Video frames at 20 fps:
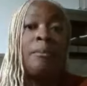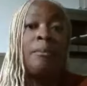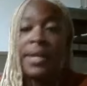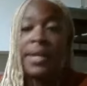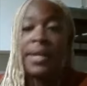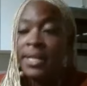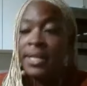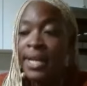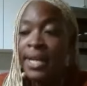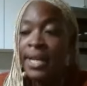
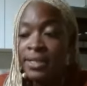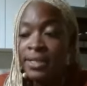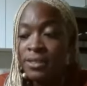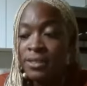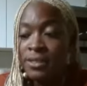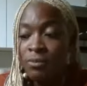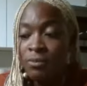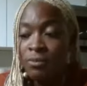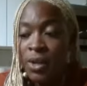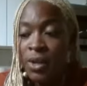but it
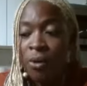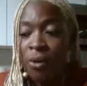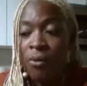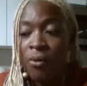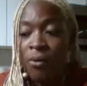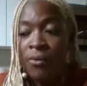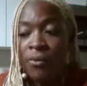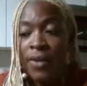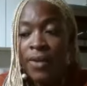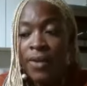has. We
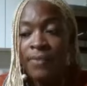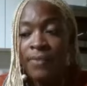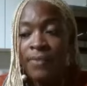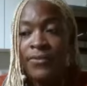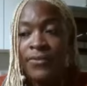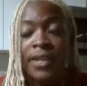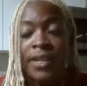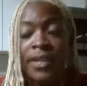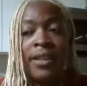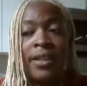all
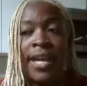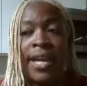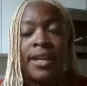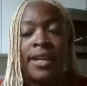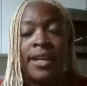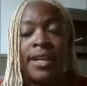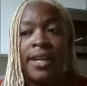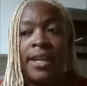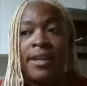feel like